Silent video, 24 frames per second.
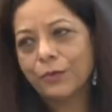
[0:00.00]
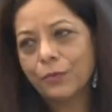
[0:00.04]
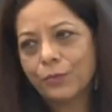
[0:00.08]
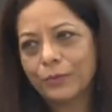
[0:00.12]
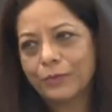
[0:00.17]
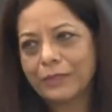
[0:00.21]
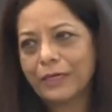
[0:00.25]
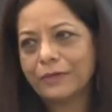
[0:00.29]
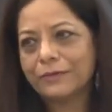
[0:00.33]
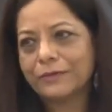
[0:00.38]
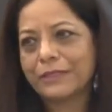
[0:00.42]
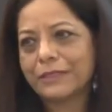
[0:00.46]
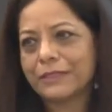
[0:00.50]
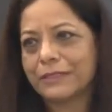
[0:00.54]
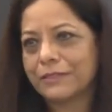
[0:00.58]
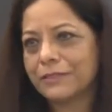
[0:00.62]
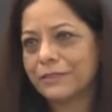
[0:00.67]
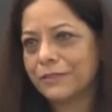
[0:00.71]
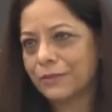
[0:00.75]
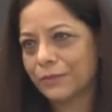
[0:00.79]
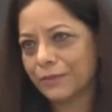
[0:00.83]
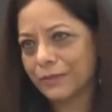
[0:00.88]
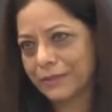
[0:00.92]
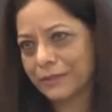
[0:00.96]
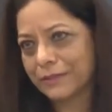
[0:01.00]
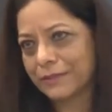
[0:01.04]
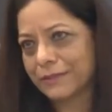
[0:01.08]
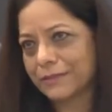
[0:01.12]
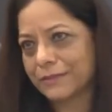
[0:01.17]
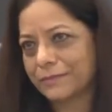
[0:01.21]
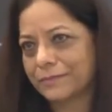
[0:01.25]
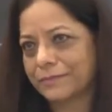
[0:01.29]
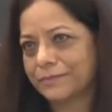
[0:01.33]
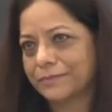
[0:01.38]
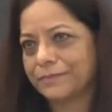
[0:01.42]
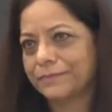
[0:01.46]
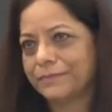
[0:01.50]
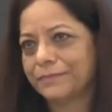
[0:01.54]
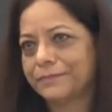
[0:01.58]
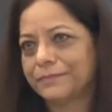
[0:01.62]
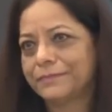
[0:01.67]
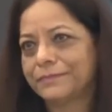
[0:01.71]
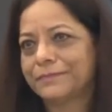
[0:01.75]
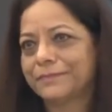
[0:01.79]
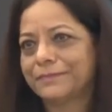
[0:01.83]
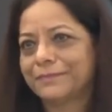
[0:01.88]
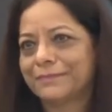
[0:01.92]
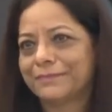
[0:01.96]
without any stories.
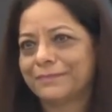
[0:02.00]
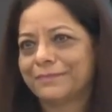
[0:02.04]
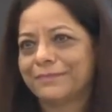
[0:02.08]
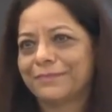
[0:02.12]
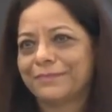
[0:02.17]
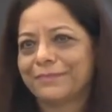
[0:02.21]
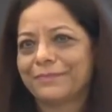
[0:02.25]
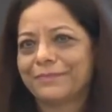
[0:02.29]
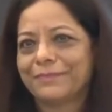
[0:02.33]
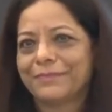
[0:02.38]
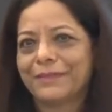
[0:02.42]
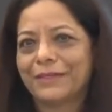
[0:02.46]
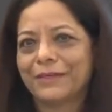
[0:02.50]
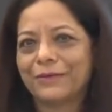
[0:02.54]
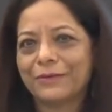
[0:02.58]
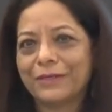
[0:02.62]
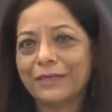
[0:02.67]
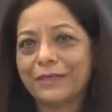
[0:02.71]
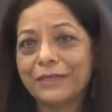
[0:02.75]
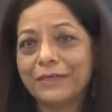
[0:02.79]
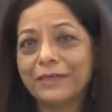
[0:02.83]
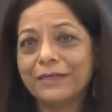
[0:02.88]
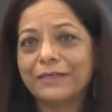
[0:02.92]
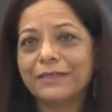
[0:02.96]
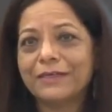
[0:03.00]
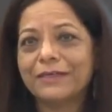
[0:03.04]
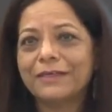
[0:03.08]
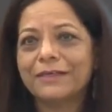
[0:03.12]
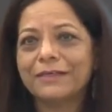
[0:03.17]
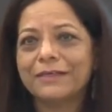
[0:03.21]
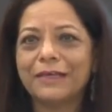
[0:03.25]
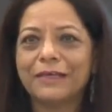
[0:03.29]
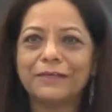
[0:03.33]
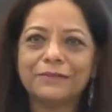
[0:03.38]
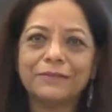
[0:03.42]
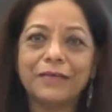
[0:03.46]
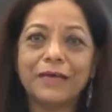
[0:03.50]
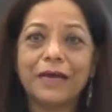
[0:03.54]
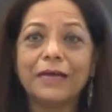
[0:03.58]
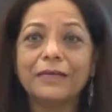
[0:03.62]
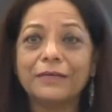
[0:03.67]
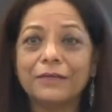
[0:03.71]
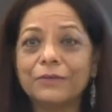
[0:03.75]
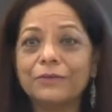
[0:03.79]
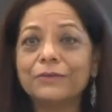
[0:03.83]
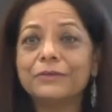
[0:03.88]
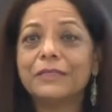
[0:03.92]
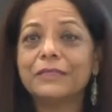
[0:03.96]
Okay, now I
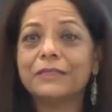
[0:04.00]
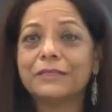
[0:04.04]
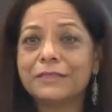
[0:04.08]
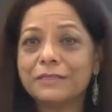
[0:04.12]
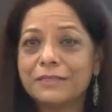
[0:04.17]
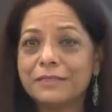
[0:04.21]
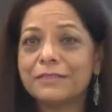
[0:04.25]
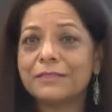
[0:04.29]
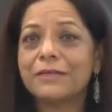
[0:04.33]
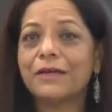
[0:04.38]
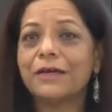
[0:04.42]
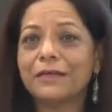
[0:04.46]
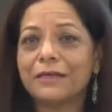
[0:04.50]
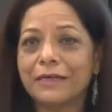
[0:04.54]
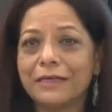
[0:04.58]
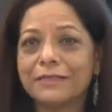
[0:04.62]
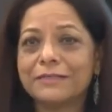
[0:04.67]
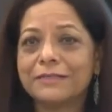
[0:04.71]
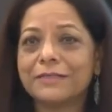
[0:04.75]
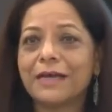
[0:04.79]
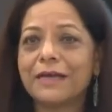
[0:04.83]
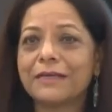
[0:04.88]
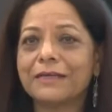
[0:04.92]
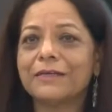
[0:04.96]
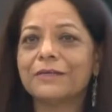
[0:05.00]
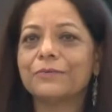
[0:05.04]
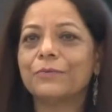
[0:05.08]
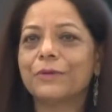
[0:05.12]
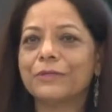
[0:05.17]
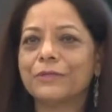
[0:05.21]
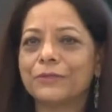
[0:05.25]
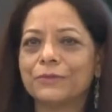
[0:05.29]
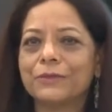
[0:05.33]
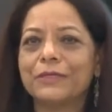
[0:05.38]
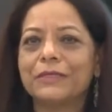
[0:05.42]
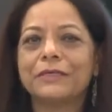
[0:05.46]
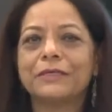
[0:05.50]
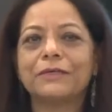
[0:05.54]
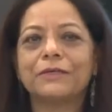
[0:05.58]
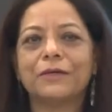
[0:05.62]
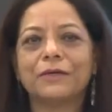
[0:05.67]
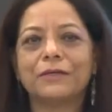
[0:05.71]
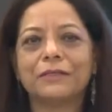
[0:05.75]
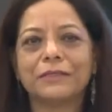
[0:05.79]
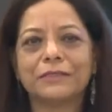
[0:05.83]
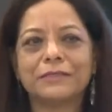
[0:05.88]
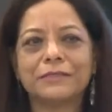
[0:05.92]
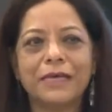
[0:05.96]
know that this is not exactly what you hear
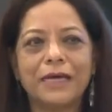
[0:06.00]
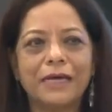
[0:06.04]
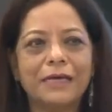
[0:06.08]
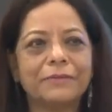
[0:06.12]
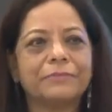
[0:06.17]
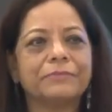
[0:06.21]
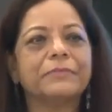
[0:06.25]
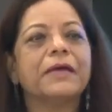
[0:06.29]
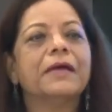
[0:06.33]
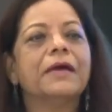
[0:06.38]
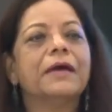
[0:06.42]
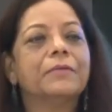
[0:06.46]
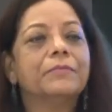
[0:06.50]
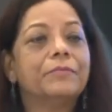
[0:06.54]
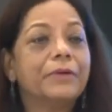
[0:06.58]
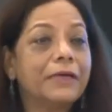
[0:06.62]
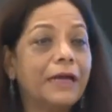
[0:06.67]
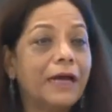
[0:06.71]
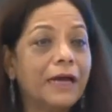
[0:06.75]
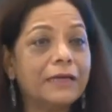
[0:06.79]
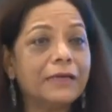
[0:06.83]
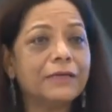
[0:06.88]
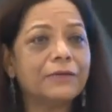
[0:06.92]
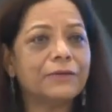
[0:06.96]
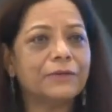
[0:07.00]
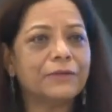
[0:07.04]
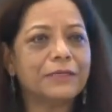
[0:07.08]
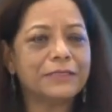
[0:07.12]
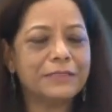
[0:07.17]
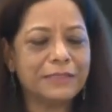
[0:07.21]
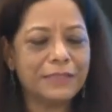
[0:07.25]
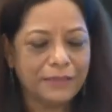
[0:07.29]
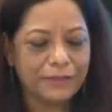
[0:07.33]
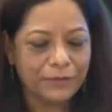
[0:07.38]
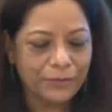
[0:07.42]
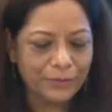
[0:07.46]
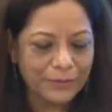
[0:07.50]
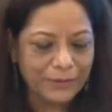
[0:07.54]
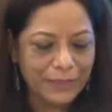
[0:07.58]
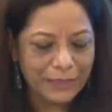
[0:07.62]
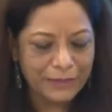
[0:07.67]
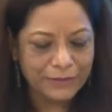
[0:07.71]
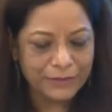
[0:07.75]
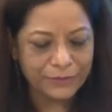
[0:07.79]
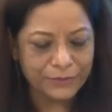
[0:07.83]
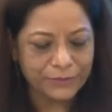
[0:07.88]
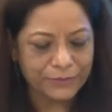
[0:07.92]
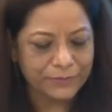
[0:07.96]
all the time, but I can only tell you what I
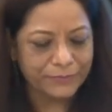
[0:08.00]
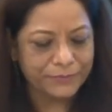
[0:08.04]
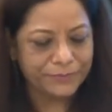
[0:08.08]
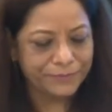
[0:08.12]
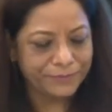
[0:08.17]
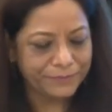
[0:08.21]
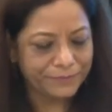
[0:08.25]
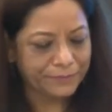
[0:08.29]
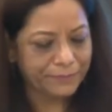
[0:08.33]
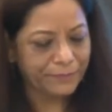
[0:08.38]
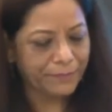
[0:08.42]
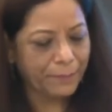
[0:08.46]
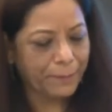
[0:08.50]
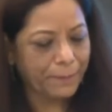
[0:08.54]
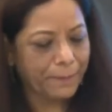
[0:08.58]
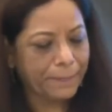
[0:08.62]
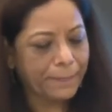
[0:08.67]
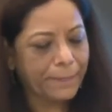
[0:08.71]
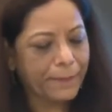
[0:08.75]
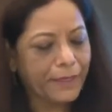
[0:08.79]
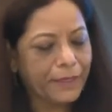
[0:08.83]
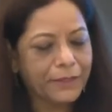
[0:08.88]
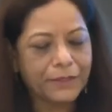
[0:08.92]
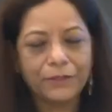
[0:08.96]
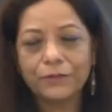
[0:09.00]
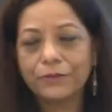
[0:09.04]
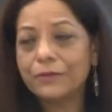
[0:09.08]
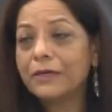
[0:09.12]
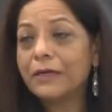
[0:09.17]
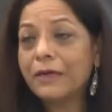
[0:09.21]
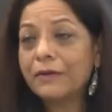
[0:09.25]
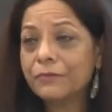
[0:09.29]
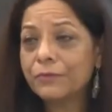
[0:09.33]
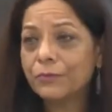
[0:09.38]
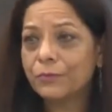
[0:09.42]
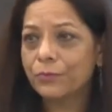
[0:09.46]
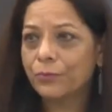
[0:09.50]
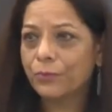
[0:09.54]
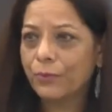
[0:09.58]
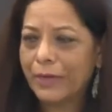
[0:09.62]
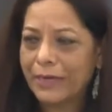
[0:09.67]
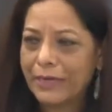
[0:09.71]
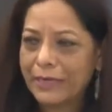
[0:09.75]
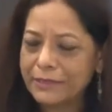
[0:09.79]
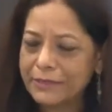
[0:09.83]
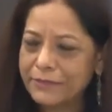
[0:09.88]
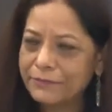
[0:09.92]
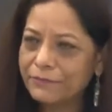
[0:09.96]
do. You don't have to
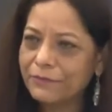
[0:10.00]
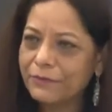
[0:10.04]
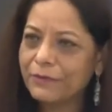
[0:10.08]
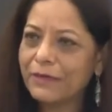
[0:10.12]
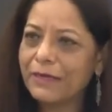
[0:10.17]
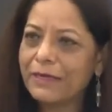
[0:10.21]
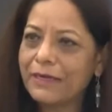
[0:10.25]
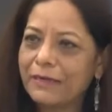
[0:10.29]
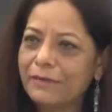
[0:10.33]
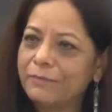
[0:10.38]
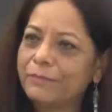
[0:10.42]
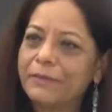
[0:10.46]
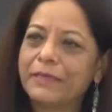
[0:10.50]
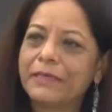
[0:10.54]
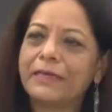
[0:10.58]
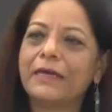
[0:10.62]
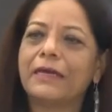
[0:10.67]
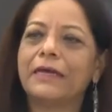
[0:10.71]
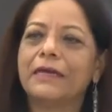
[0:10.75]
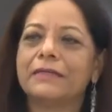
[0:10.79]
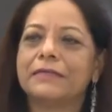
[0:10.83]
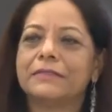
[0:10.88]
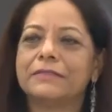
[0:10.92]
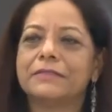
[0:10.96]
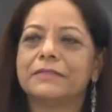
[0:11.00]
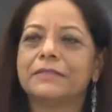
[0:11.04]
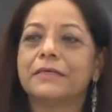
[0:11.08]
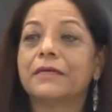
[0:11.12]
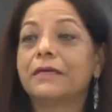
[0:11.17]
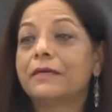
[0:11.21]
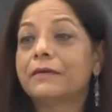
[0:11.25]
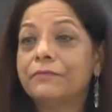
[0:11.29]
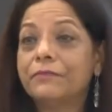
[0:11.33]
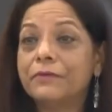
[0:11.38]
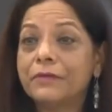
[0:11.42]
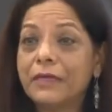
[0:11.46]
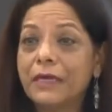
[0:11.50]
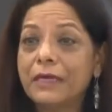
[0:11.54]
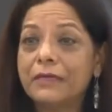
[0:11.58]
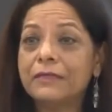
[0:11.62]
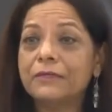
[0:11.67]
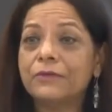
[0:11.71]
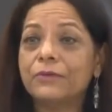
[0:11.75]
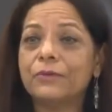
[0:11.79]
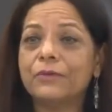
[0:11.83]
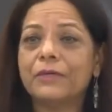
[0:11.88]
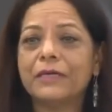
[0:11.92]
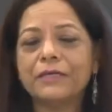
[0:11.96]
wait for a helping hand. If you get it,
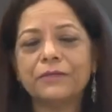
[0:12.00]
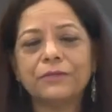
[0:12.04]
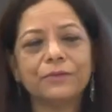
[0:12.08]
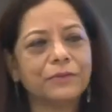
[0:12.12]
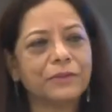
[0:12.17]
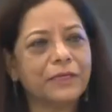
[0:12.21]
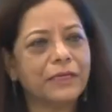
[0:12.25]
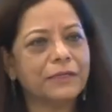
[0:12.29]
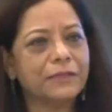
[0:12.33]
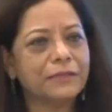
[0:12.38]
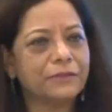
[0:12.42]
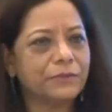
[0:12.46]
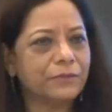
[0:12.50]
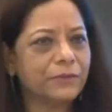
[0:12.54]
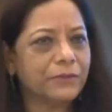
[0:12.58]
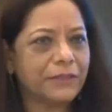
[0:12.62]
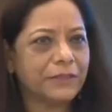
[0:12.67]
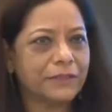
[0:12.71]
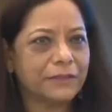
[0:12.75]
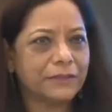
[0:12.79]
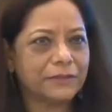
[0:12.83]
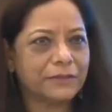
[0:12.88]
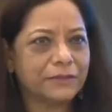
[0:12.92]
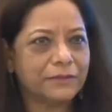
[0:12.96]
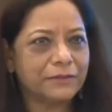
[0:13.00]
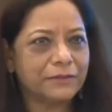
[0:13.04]
okay, don't get it, okay.